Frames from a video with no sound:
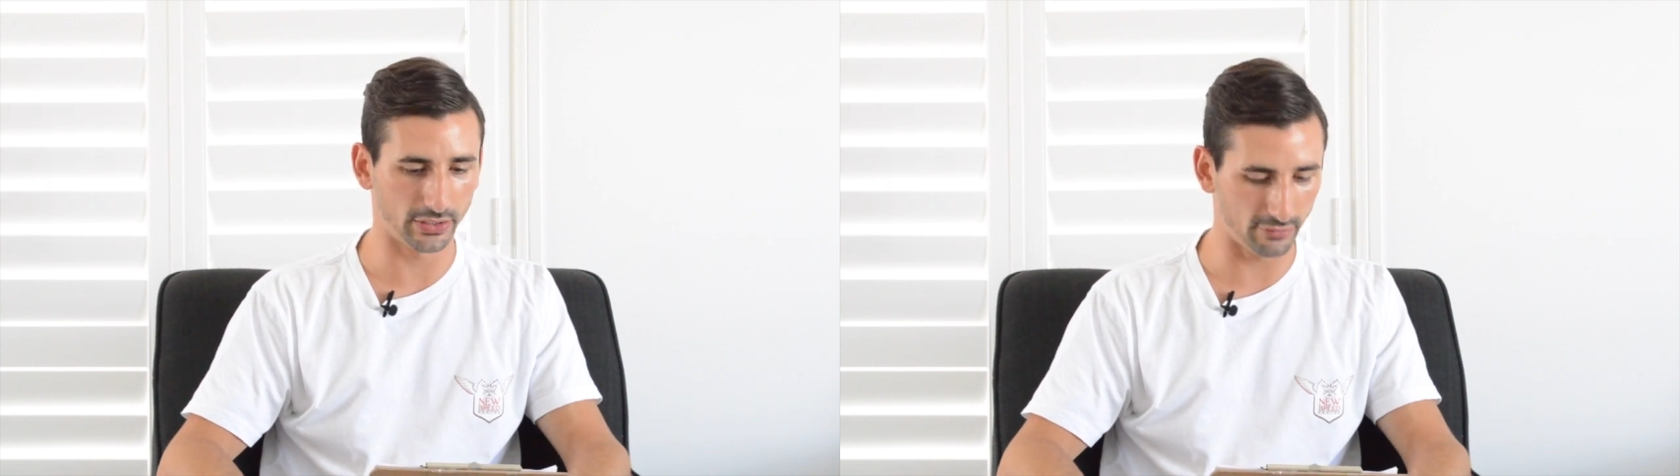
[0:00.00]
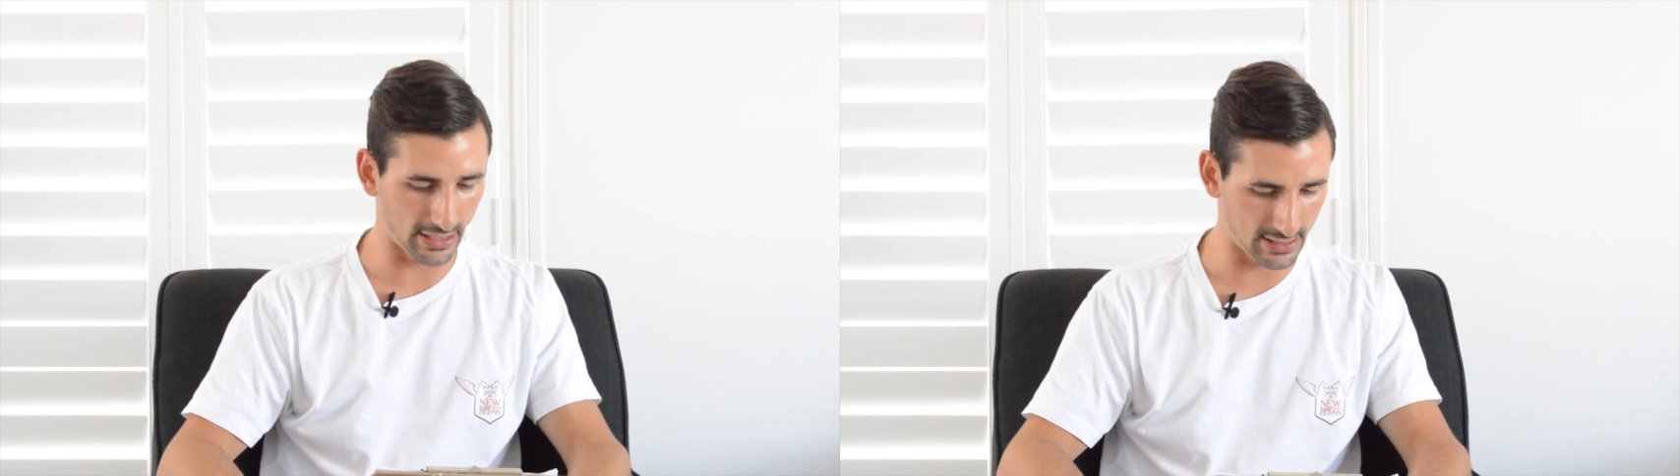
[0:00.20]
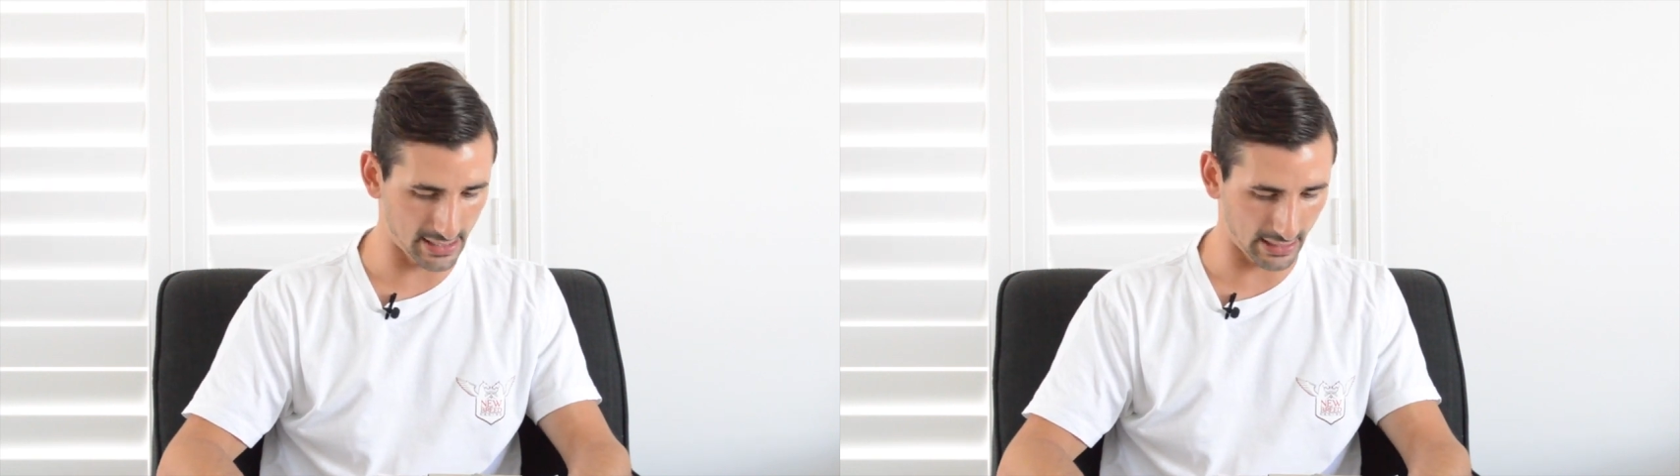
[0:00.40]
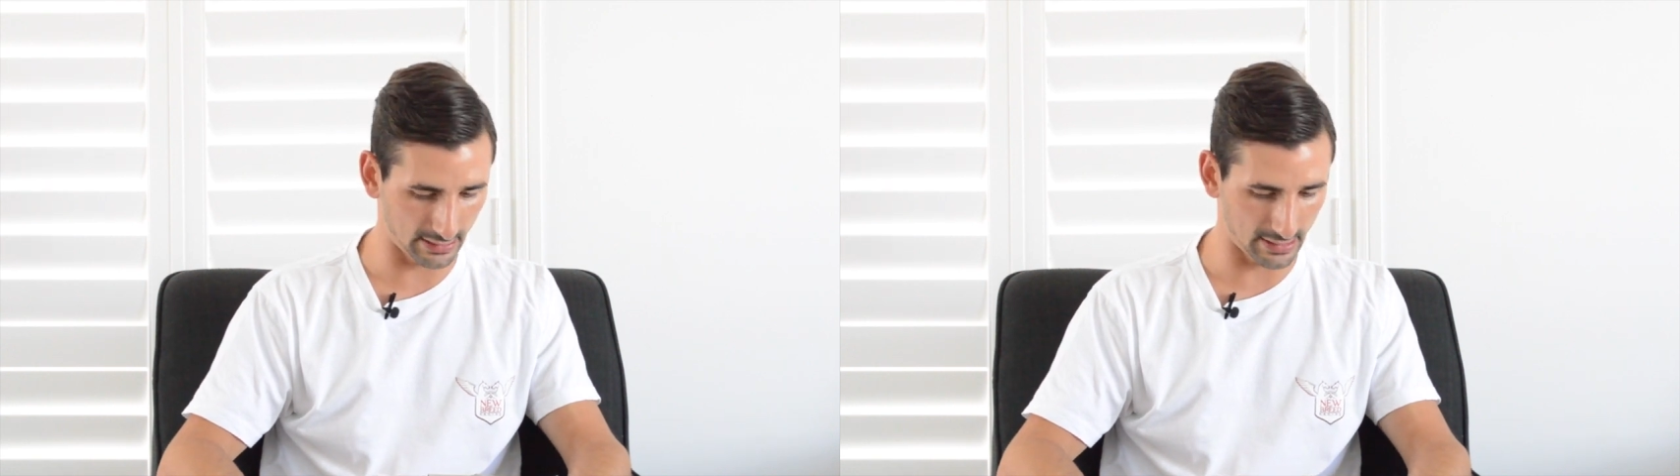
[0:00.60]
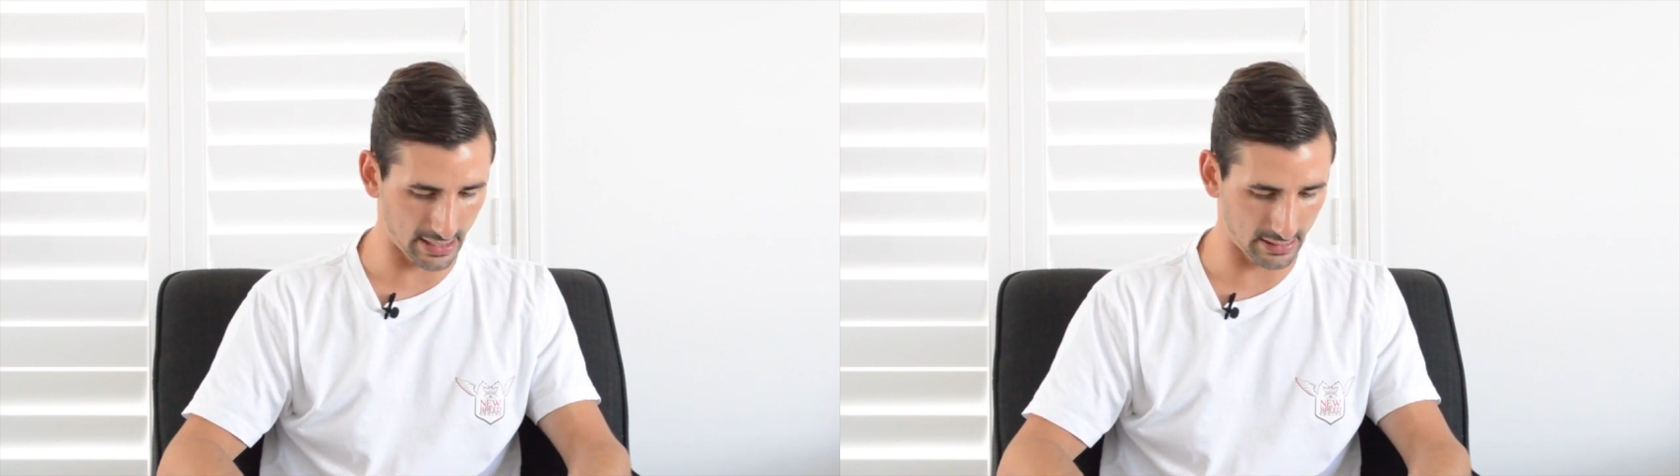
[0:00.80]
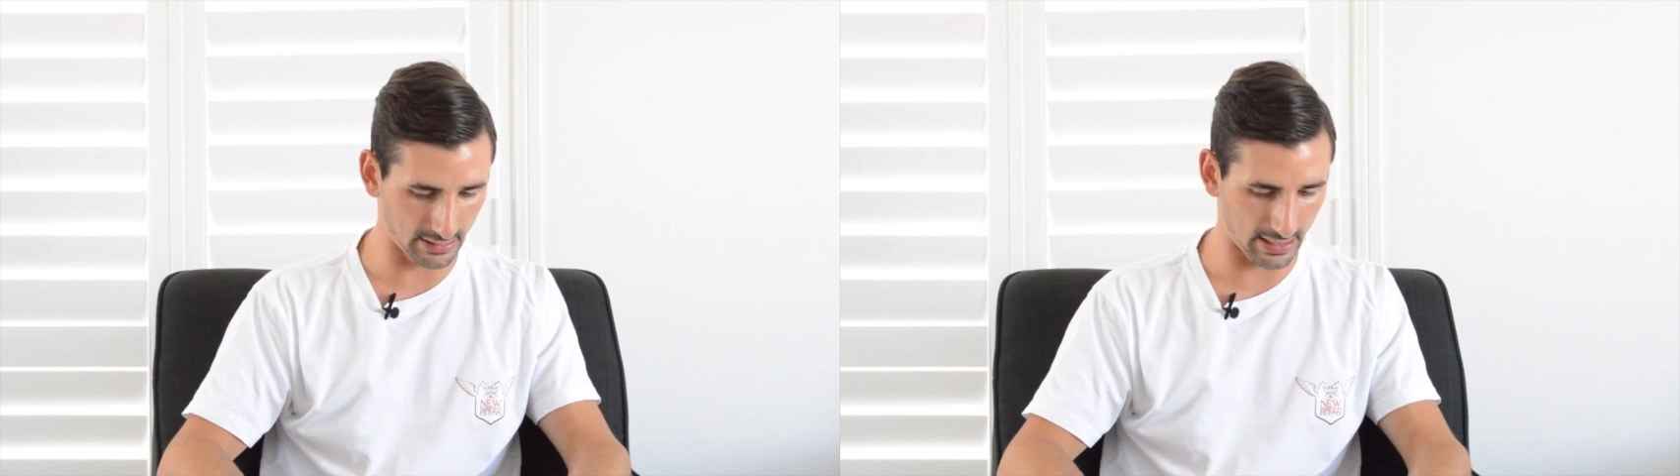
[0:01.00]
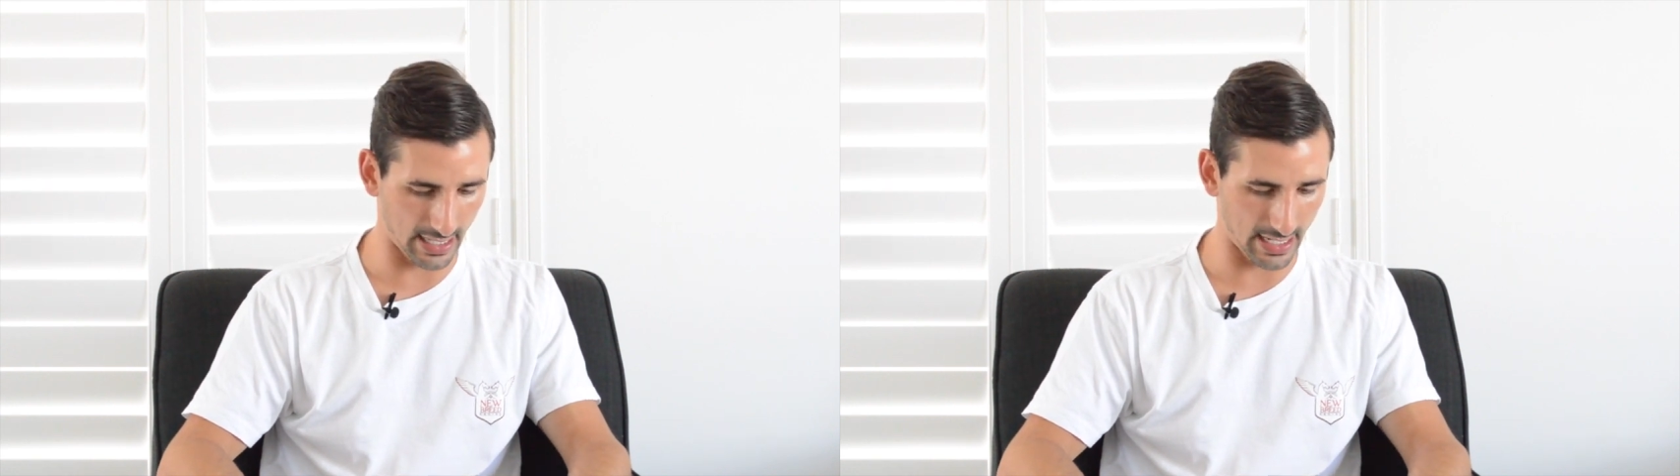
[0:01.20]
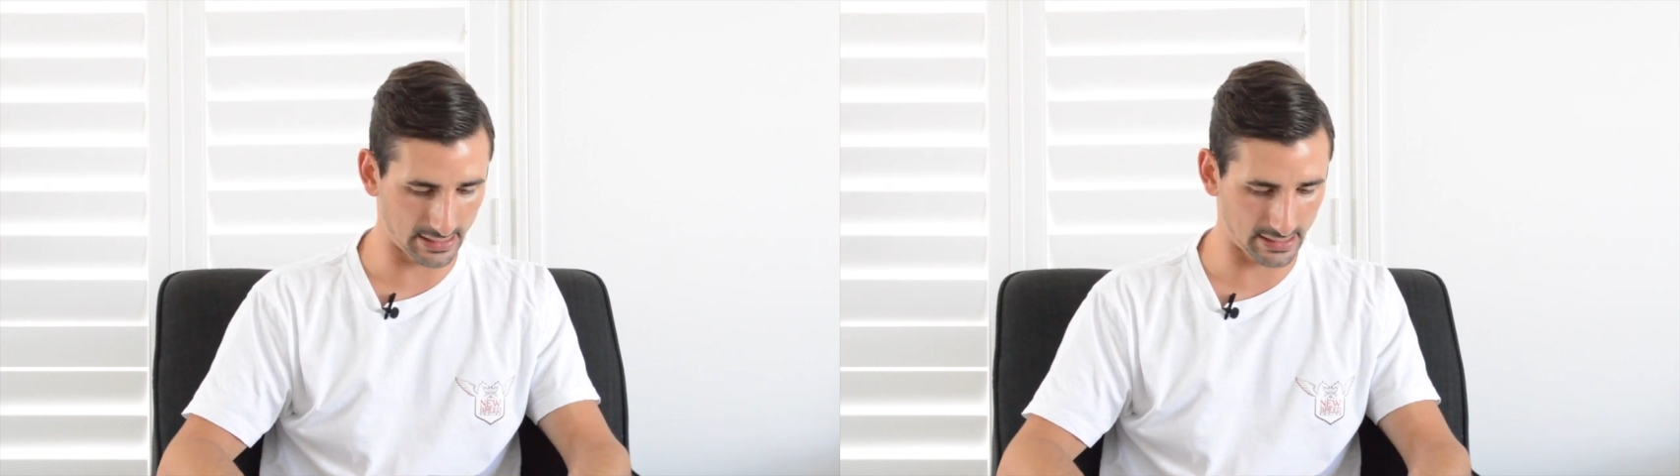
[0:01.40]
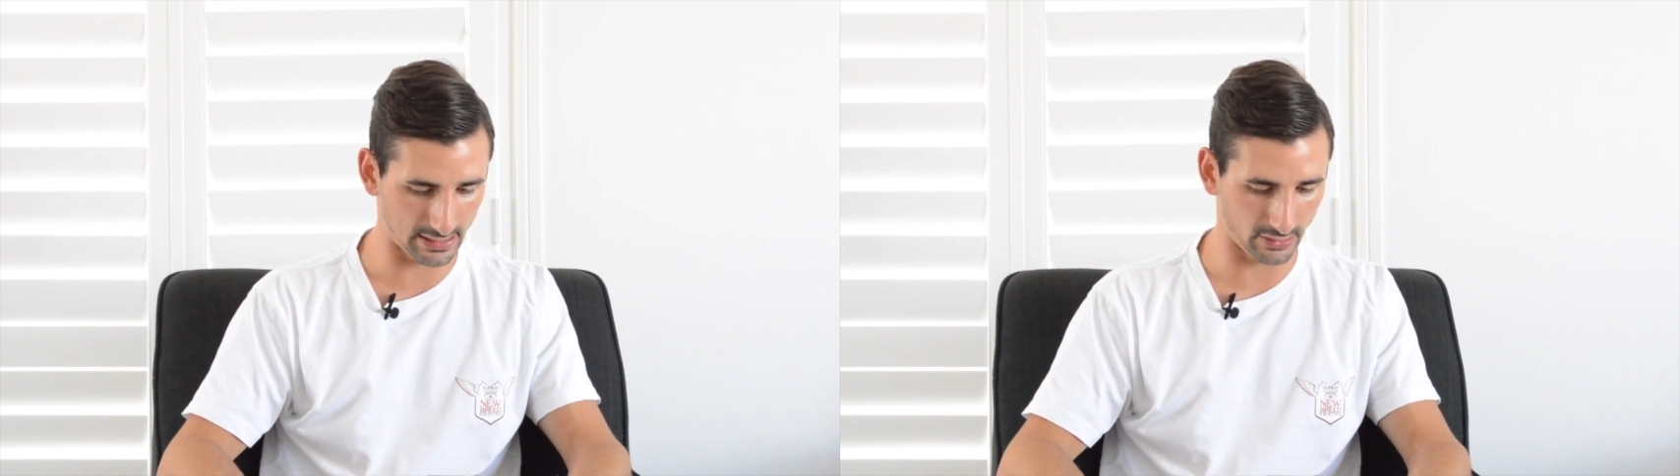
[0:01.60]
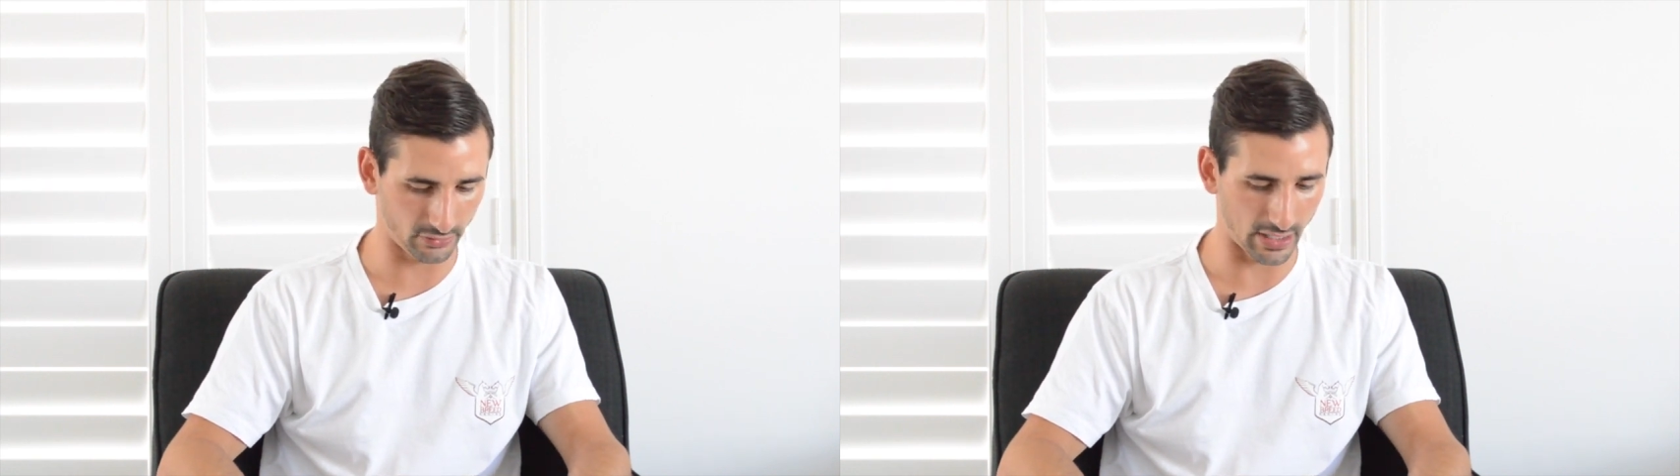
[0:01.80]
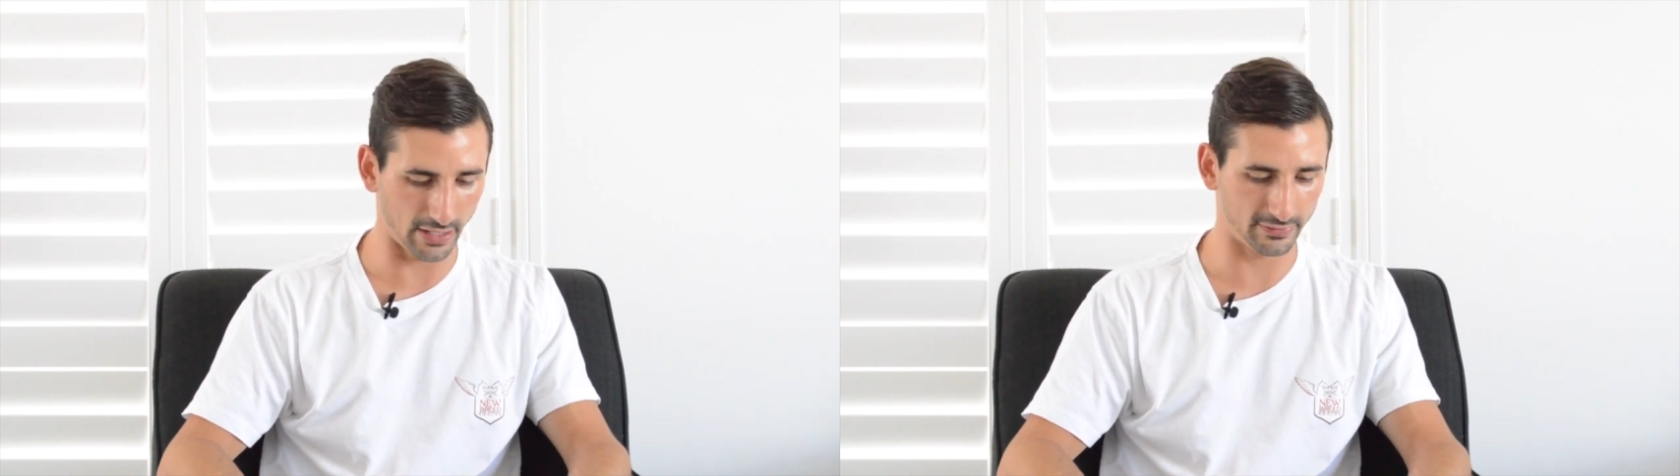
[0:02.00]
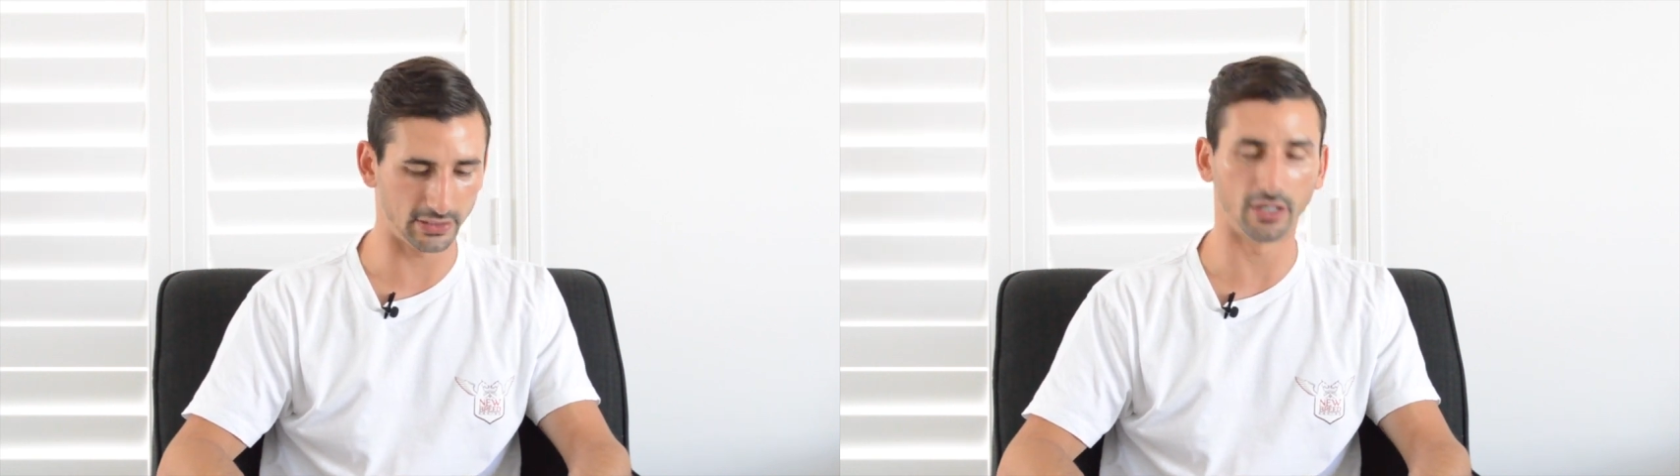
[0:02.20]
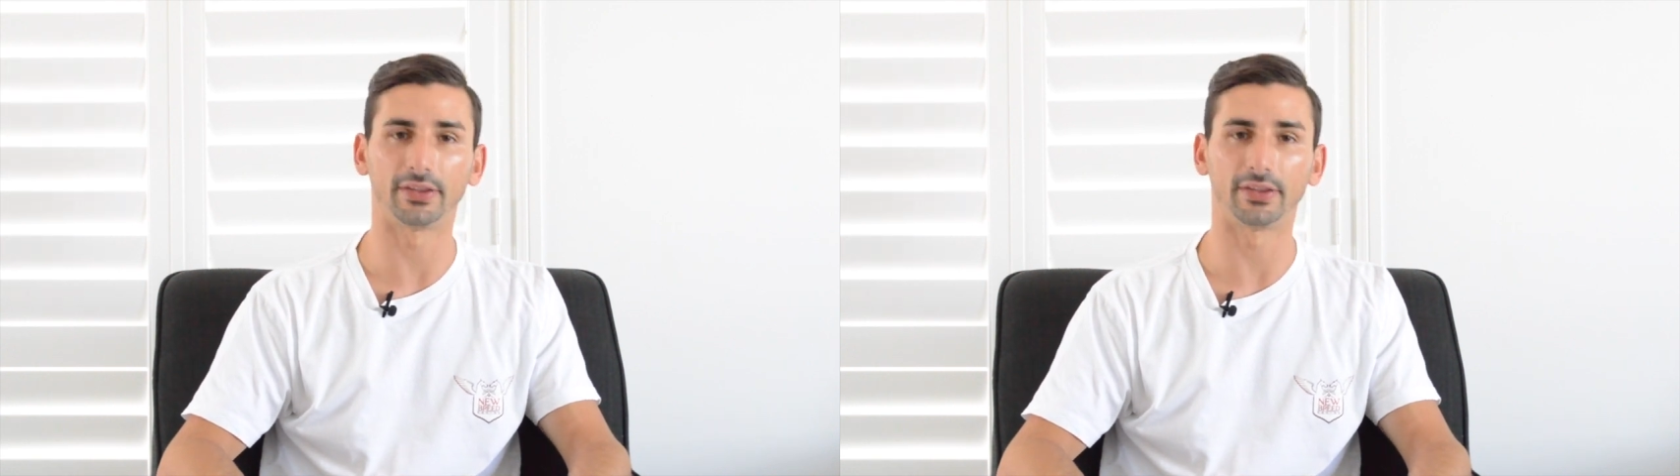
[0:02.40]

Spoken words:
He ran second there at Grafton.